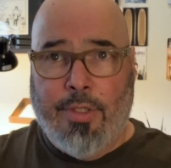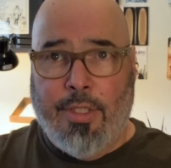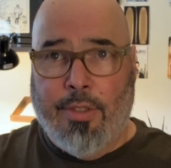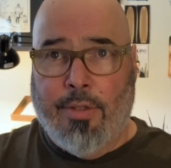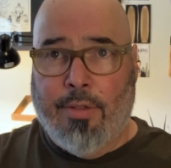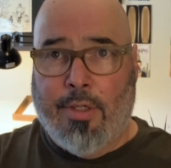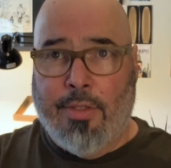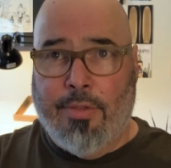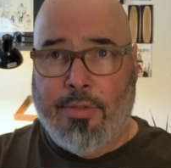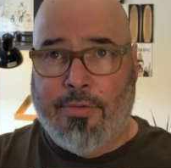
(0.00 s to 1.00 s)
here
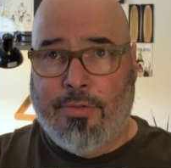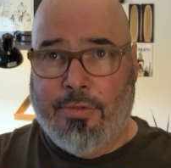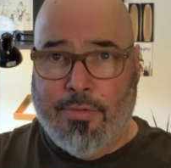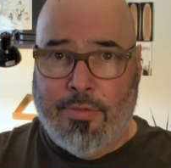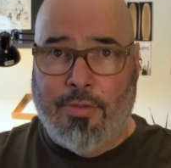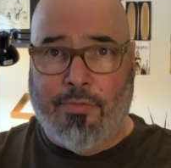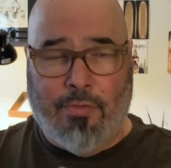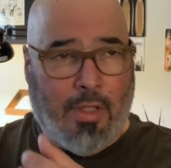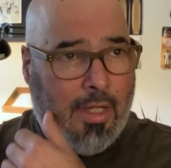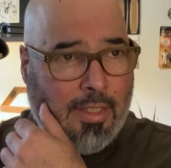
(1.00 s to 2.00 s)
on this
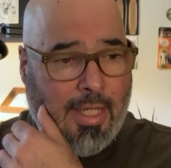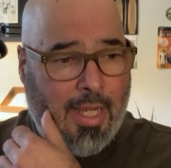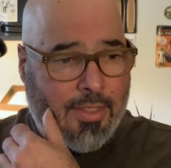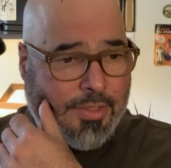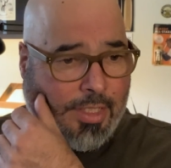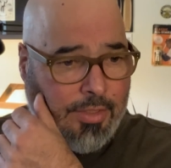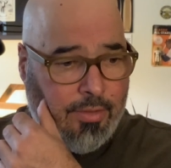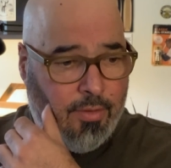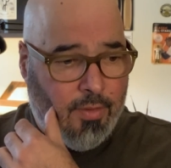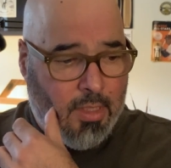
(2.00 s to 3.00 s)
vlog cast I
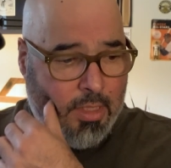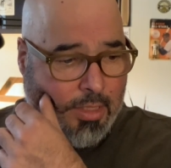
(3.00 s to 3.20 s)
do,